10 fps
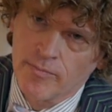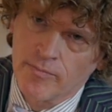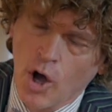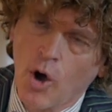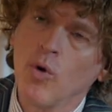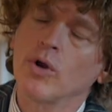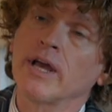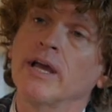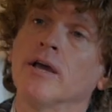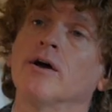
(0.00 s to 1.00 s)
the
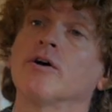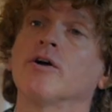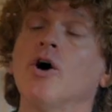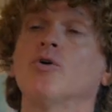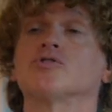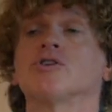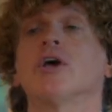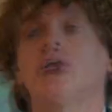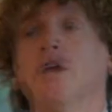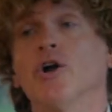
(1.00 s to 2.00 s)
holy Ghost
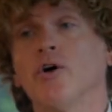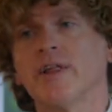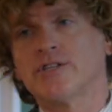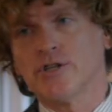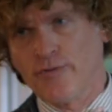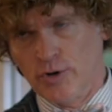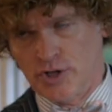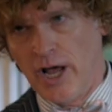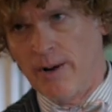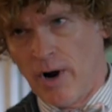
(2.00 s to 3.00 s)
you know that's his first
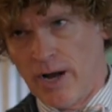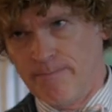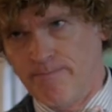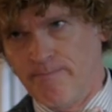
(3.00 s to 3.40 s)
name right